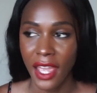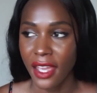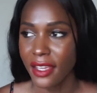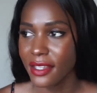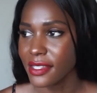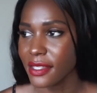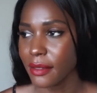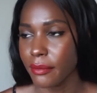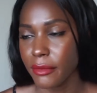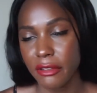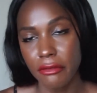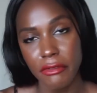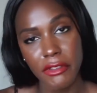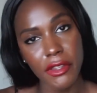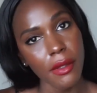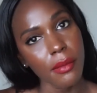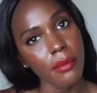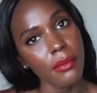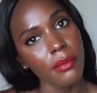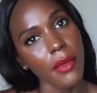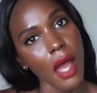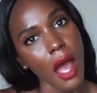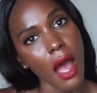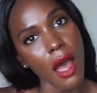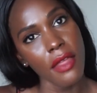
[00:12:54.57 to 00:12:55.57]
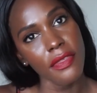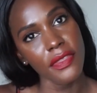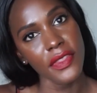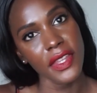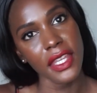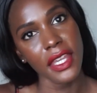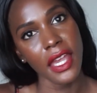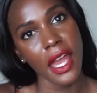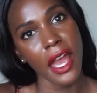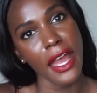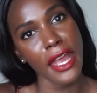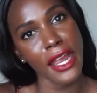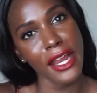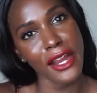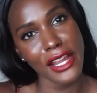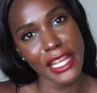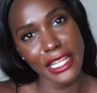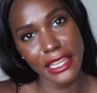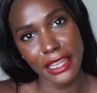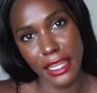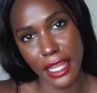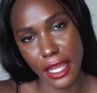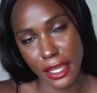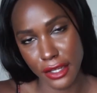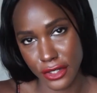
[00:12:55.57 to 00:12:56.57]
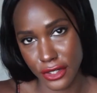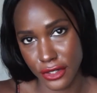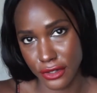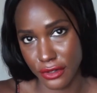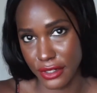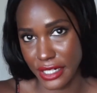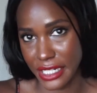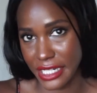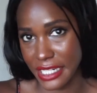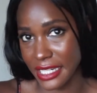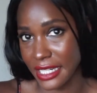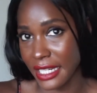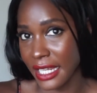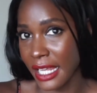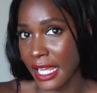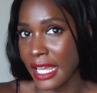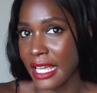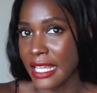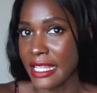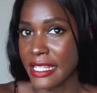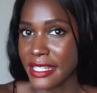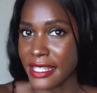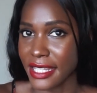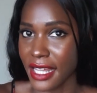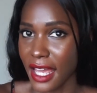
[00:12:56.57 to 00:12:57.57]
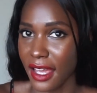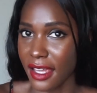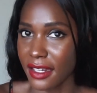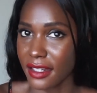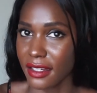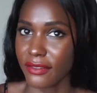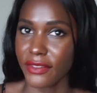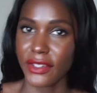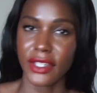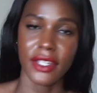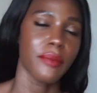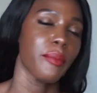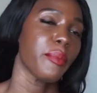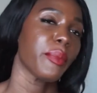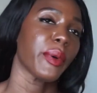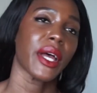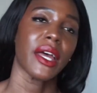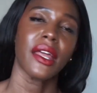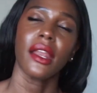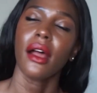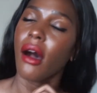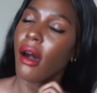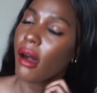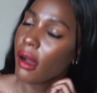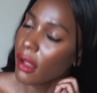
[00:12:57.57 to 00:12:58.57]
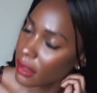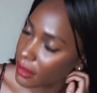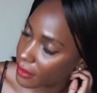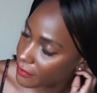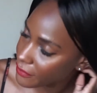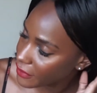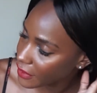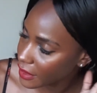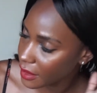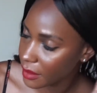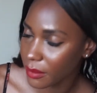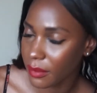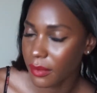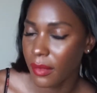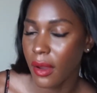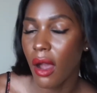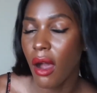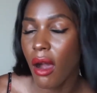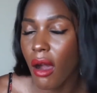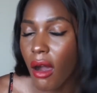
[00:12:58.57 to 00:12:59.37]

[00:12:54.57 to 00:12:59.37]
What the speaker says: Some of them on the higher end luxury side of it, but all of them